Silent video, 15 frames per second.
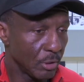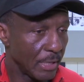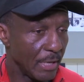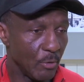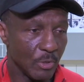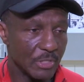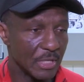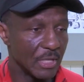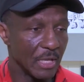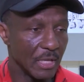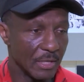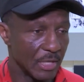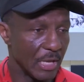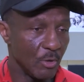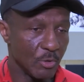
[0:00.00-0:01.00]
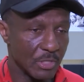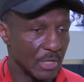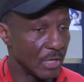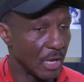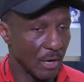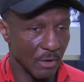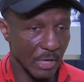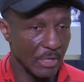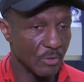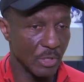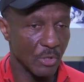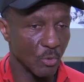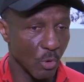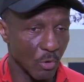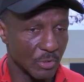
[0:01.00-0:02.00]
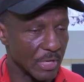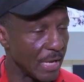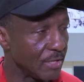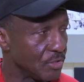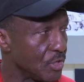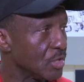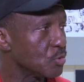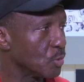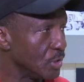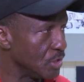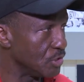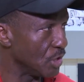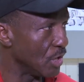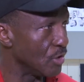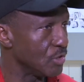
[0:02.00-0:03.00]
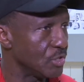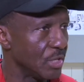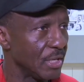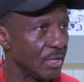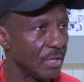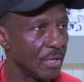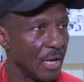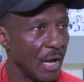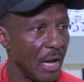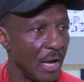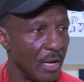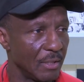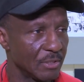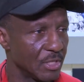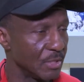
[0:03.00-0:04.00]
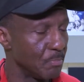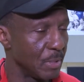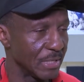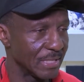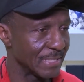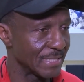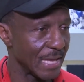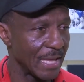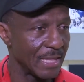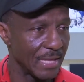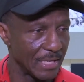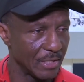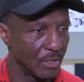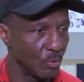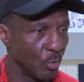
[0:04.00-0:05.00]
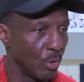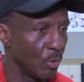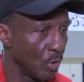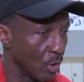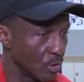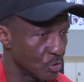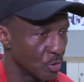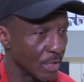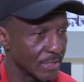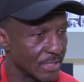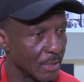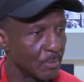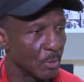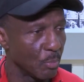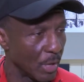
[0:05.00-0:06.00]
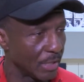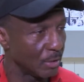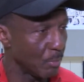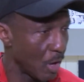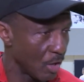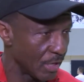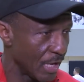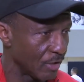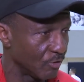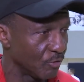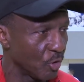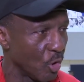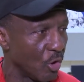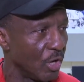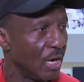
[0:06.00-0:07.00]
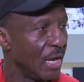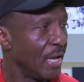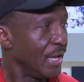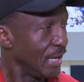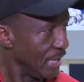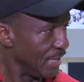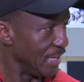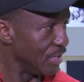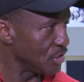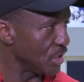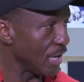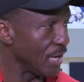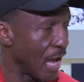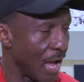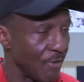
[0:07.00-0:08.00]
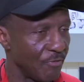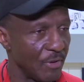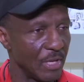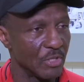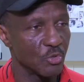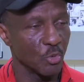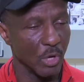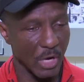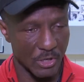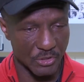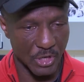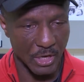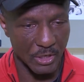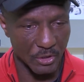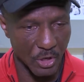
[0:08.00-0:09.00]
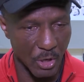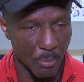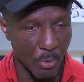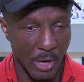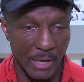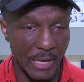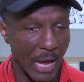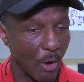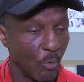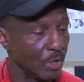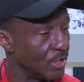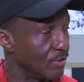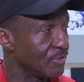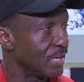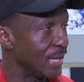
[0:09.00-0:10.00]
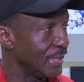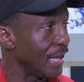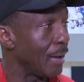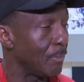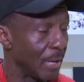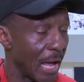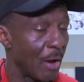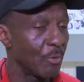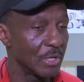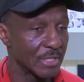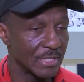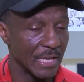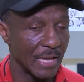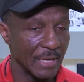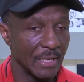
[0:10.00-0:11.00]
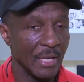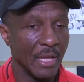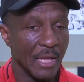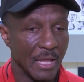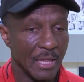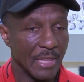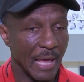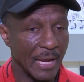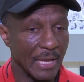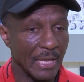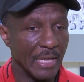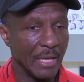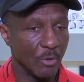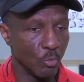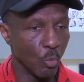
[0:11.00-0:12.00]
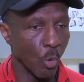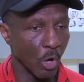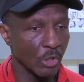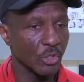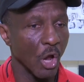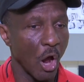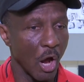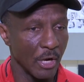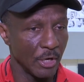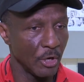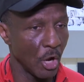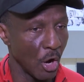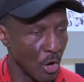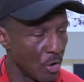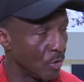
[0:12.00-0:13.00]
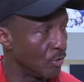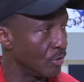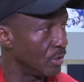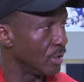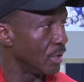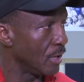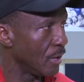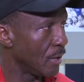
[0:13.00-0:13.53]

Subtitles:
He was in the rotation just with his energy. But to say that we were going to trust him to bring the ball down the floor, Initiate offense, run our secondary break, I wouldn't have said that. But I would have said that he had worked hard and earned